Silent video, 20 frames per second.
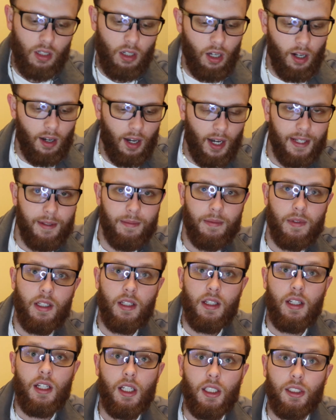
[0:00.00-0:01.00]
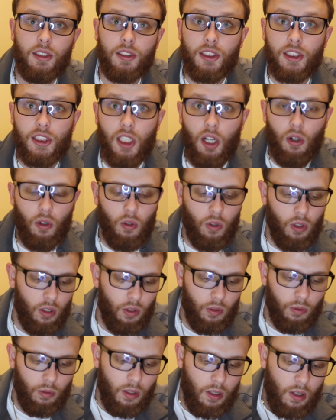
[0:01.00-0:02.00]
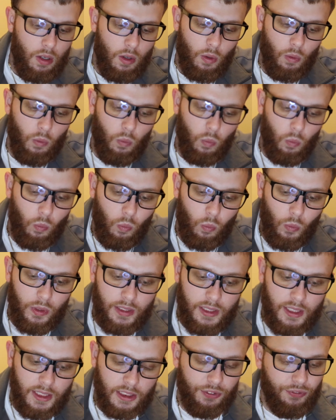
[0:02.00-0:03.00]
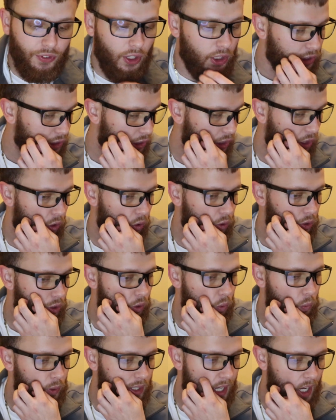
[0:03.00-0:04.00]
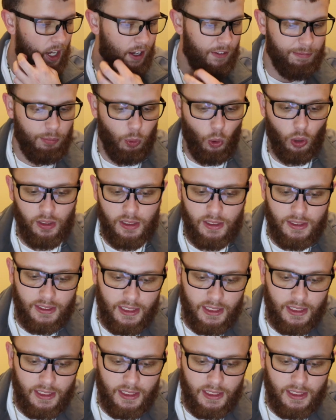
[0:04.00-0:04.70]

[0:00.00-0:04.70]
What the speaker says: All right. So with this first load, we have Portland,